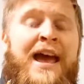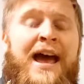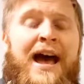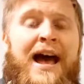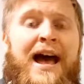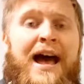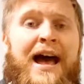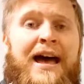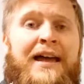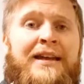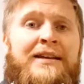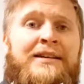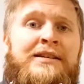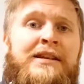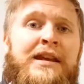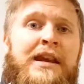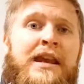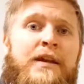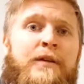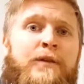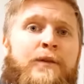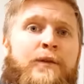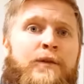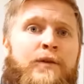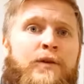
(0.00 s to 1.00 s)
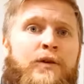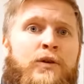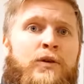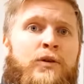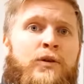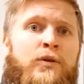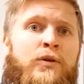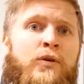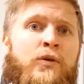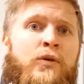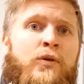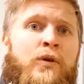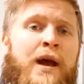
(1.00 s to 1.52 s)
And if
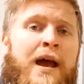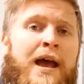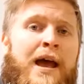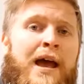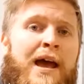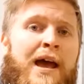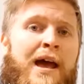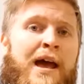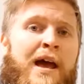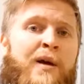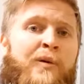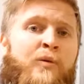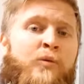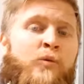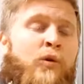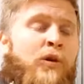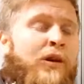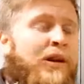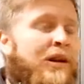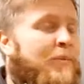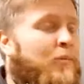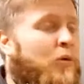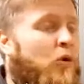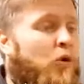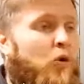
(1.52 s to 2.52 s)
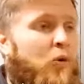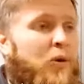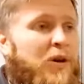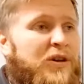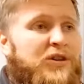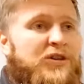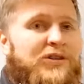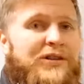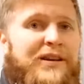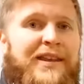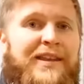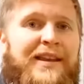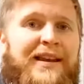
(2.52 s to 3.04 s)
you want any more
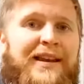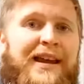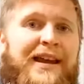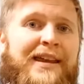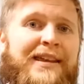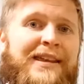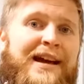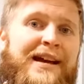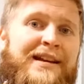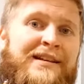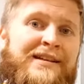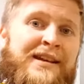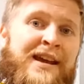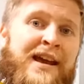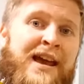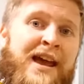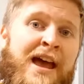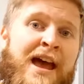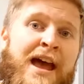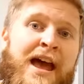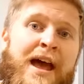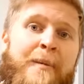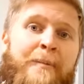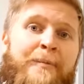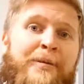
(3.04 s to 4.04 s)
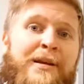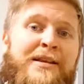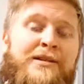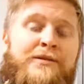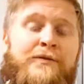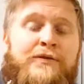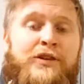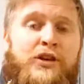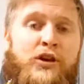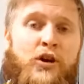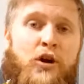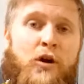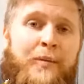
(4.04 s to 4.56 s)
questions, anything like that, please
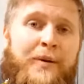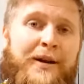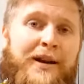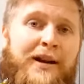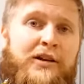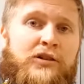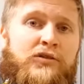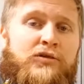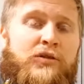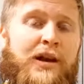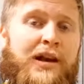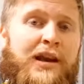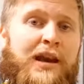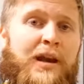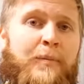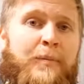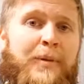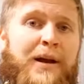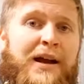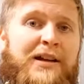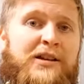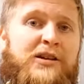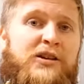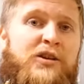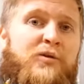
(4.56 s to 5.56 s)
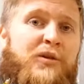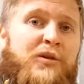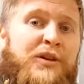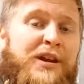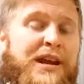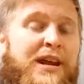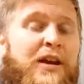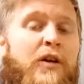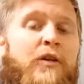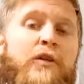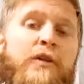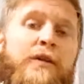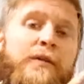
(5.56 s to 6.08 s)
obviously comment. I'll try and get back to you on
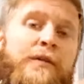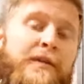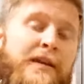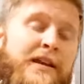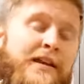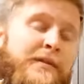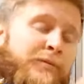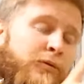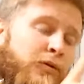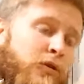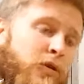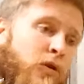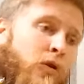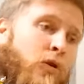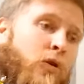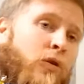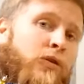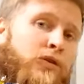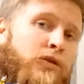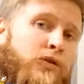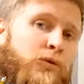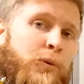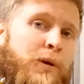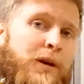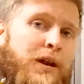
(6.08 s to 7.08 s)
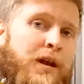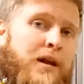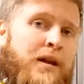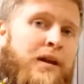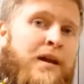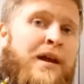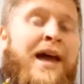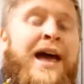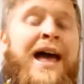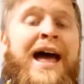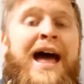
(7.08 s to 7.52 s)
here on the Facebook or the Twitter.